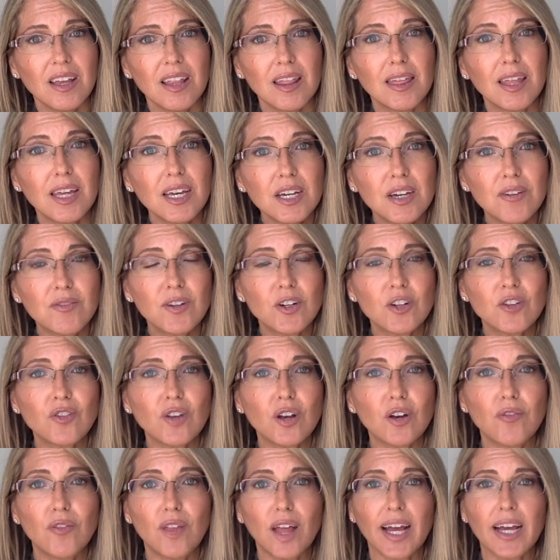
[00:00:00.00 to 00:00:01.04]
think of
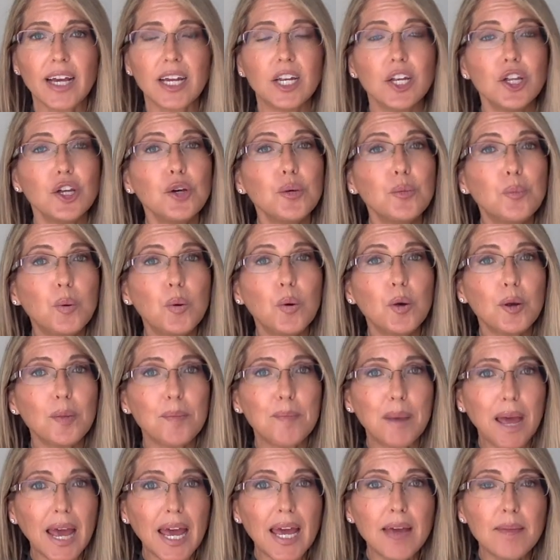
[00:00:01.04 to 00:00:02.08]
yourself like a newborn
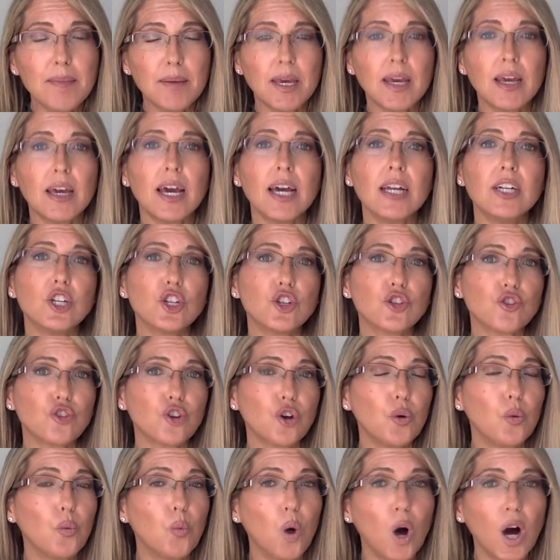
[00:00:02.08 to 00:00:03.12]
baby and just
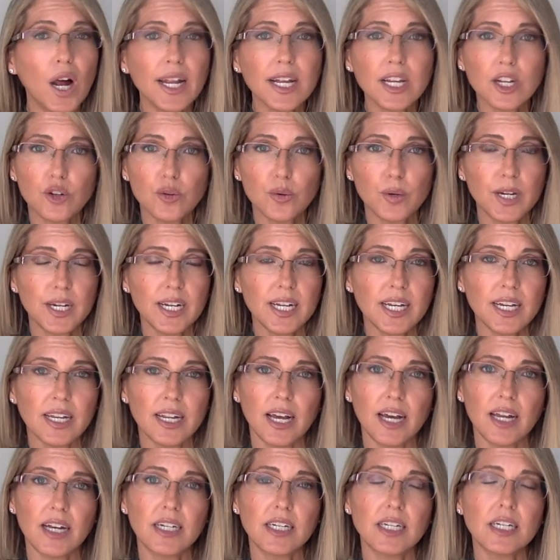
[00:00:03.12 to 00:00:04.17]
go one ingredient
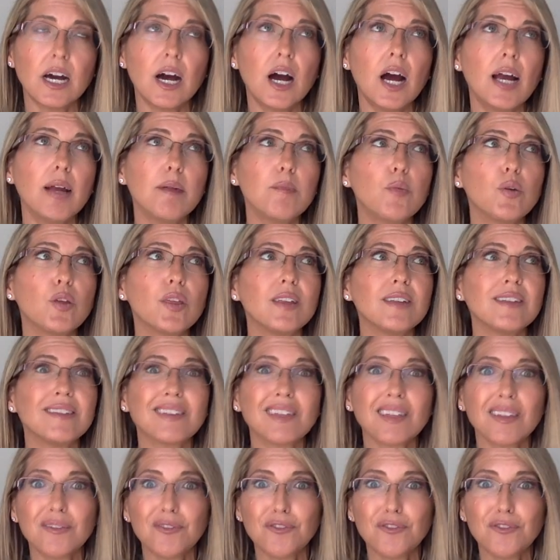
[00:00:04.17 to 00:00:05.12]
at a time with as